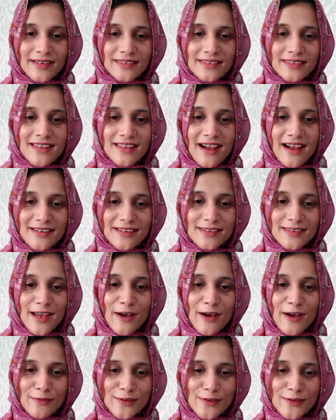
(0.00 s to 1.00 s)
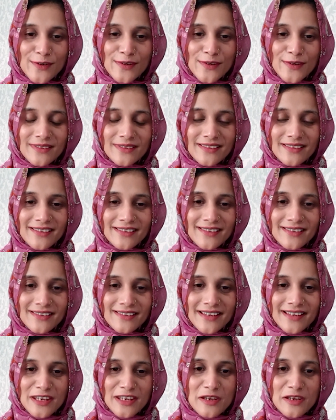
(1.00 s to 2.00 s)
starts after
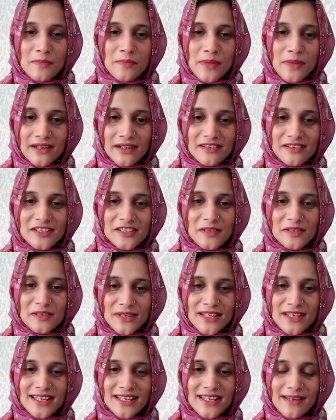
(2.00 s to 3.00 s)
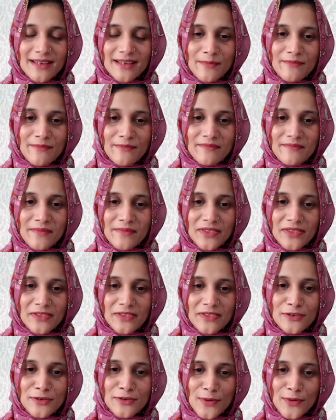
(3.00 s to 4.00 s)
an independent GP but
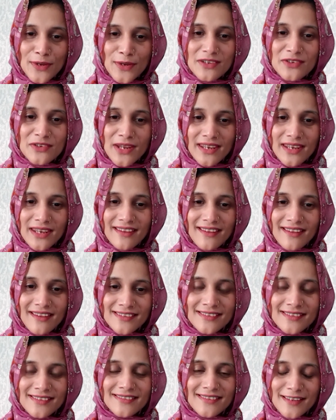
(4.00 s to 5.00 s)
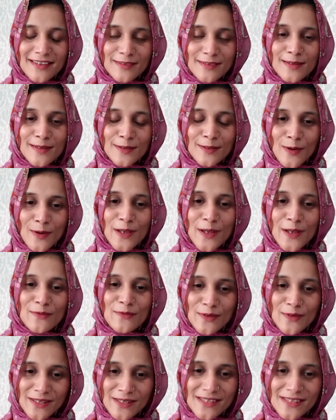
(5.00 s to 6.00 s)
during training is quite
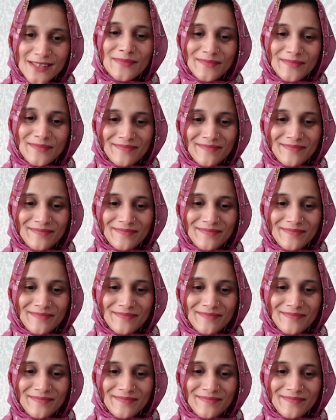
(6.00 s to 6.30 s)
different.